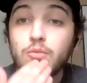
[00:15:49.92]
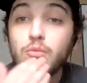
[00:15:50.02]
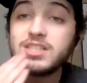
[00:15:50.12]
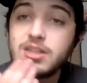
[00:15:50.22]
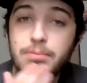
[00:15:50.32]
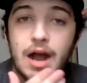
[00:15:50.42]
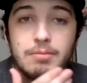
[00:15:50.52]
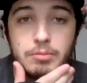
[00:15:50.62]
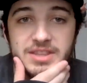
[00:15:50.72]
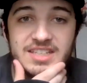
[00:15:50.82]
what's the
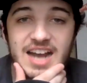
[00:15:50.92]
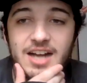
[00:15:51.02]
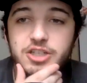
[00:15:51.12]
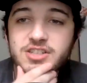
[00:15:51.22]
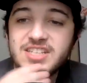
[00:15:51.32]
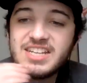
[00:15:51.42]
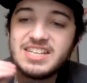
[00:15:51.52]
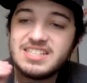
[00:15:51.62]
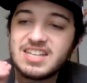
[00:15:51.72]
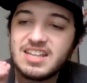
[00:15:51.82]
problem with the Dodgers
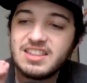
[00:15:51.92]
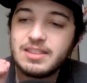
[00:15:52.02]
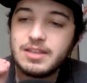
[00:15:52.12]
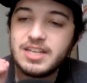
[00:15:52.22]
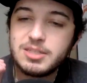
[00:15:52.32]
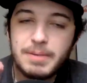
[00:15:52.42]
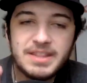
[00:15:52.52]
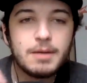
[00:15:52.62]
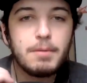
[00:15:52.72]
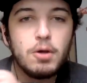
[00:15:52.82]
is is
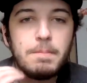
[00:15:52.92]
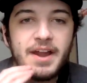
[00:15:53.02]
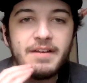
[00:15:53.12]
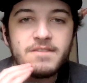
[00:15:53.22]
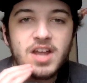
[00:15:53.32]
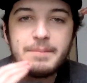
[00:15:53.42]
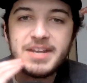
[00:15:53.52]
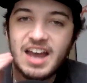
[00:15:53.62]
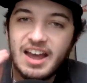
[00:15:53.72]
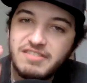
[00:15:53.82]
been their bullpen. I
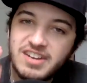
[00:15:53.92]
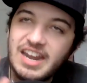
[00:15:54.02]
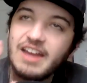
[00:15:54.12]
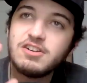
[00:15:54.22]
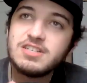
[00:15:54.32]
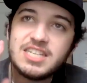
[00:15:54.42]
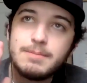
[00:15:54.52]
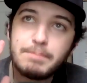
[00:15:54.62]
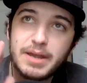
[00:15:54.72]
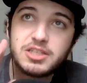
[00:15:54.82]
mean, I've never
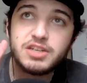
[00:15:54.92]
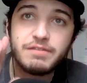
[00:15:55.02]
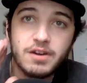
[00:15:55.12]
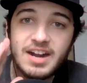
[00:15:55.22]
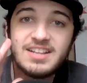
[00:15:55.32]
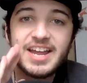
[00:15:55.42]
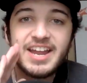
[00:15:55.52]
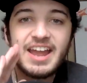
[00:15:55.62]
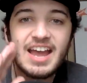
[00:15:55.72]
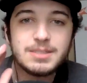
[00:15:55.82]
seen pitching for LA
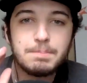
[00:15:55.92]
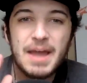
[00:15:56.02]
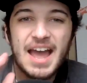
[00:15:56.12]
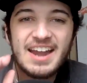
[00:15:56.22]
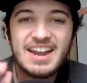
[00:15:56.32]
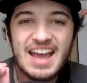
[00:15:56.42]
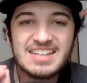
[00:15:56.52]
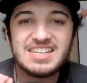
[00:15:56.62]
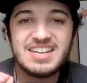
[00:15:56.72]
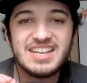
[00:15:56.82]
as bad
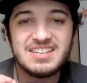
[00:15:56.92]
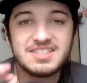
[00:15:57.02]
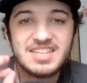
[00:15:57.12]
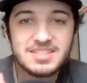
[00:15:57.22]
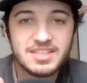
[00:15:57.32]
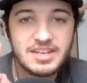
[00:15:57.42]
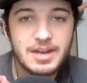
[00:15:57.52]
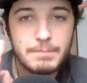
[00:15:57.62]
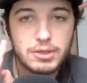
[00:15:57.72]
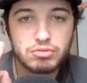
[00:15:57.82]
as it is. These are the
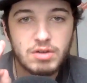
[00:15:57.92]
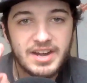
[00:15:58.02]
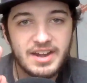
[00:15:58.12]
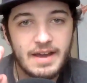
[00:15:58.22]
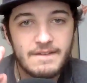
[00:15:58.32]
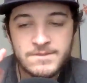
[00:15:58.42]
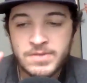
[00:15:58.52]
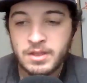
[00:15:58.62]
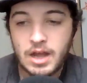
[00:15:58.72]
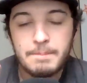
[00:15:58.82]
numbers right now.
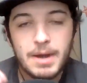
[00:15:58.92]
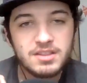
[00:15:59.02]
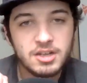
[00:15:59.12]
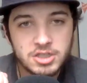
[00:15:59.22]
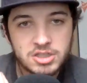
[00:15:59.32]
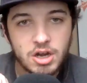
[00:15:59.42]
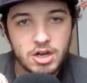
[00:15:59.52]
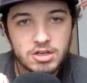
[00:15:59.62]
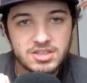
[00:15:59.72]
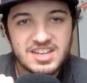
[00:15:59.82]
Among their
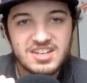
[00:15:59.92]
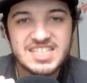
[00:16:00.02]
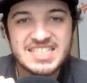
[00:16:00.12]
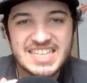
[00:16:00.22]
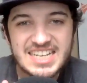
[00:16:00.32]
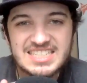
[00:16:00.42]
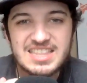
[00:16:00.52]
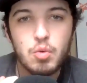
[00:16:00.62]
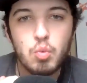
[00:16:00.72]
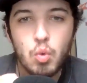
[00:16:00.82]
starters, they're
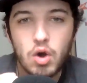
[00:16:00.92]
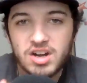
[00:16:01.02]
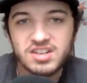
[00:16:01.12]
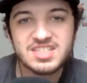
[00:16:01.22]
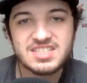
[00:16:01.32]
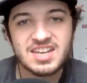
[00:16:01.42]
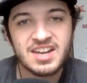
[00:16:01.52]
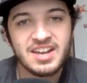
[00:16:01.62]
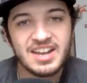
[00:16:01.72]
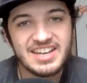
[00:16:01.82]
sixth worst
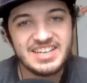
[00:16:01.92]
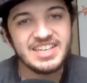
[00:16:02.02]
in